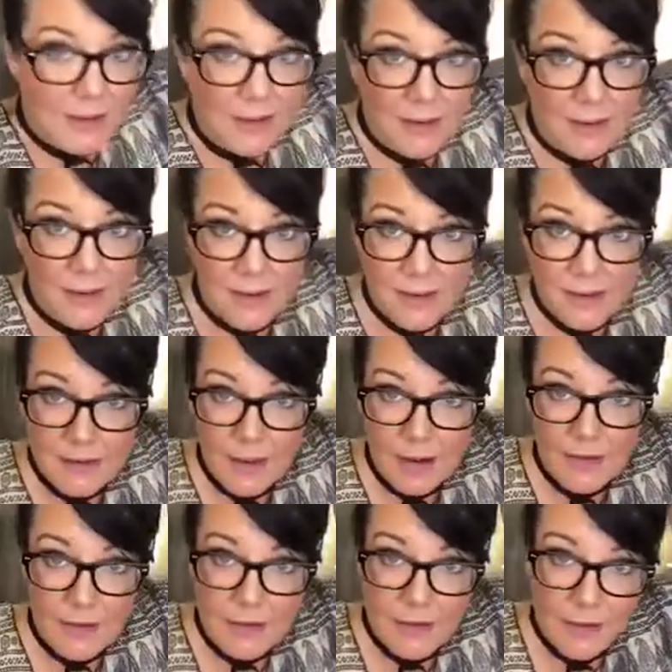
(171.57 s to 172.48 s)
in
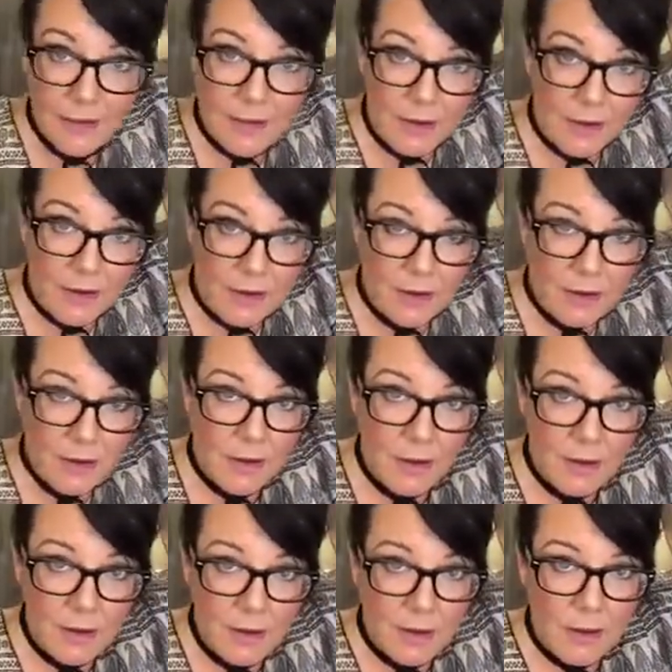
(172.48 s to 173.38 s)
down into there.
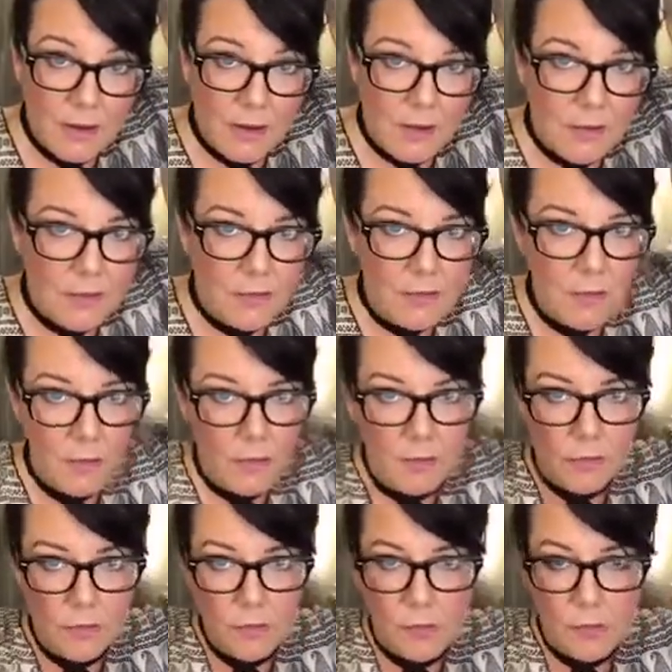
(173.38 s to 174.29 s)

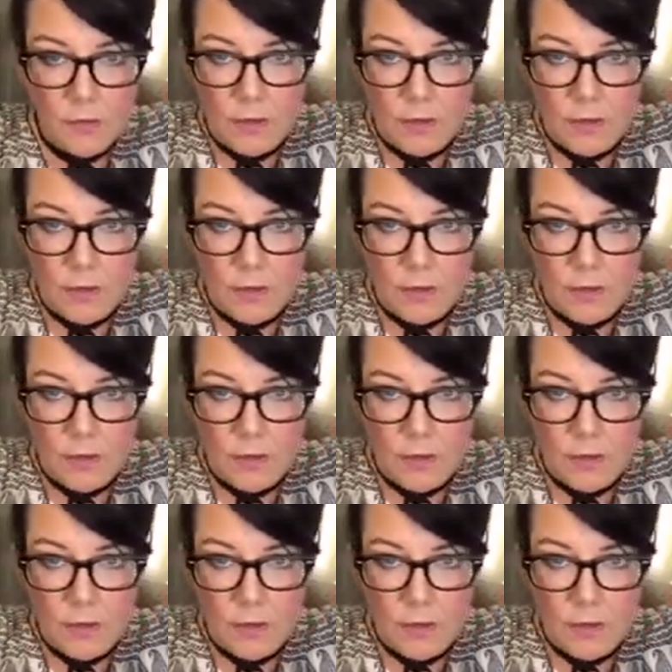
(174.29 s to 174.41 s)
So